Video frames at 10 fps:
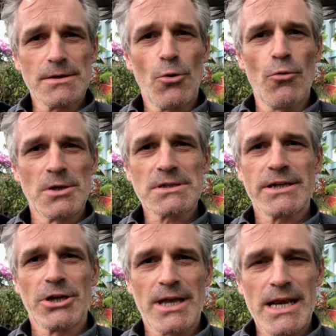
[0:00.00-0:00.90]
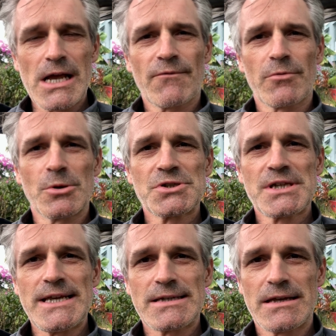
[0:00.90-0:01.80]
almost like you're getting up from your
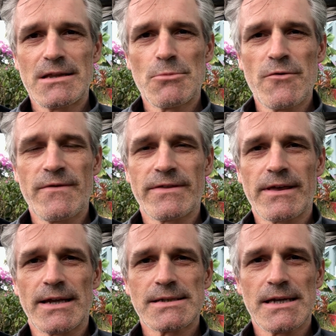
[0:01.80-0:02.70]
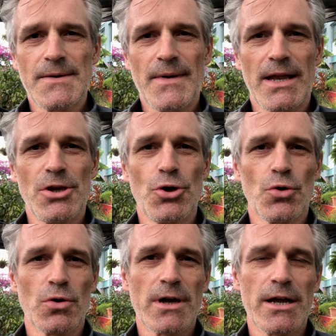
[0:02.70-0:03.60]
seat in the movie theatre and
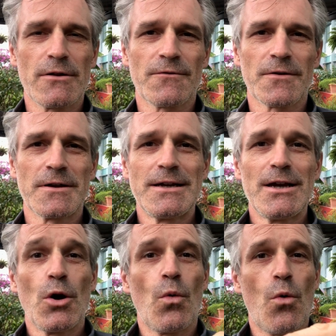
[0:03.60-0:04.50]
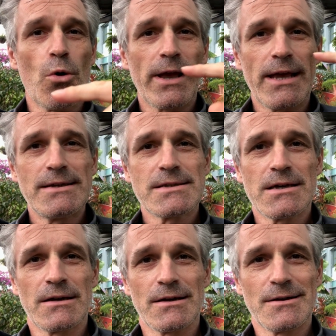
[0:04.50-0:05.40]
you're kind of walking into
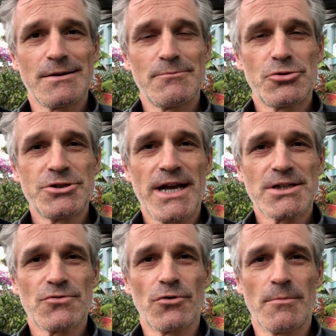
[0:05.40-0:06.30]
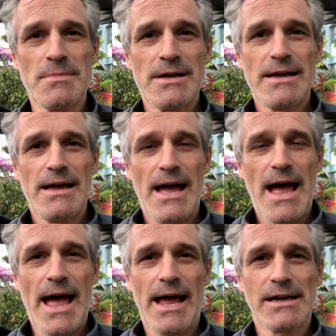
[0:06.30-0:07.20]
the projector room
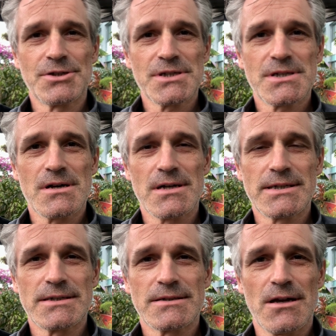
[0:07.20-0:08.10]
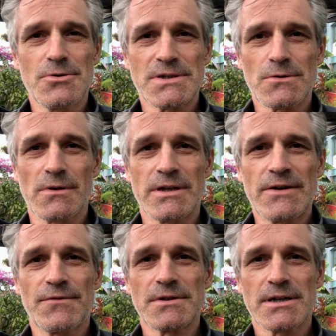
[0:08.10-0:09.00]
and just starting to notice all the
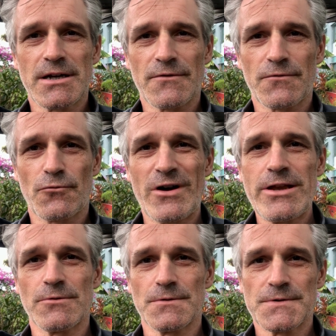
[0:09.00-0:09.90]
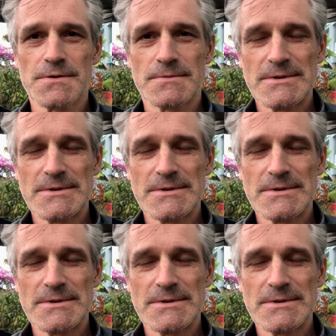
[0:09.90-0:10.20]
different kind of reels,